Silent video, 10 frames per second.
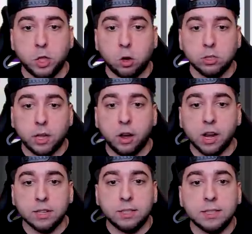those
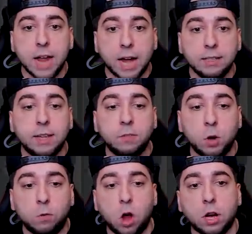curious, this 97
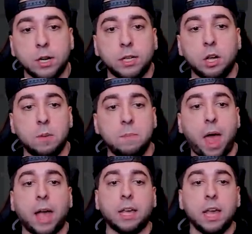overall Khalil
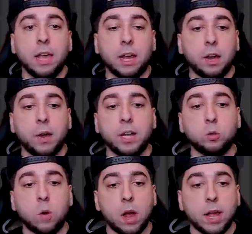Mack here
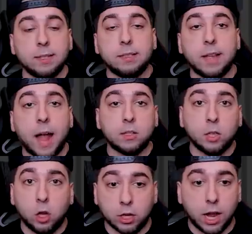is what his stats look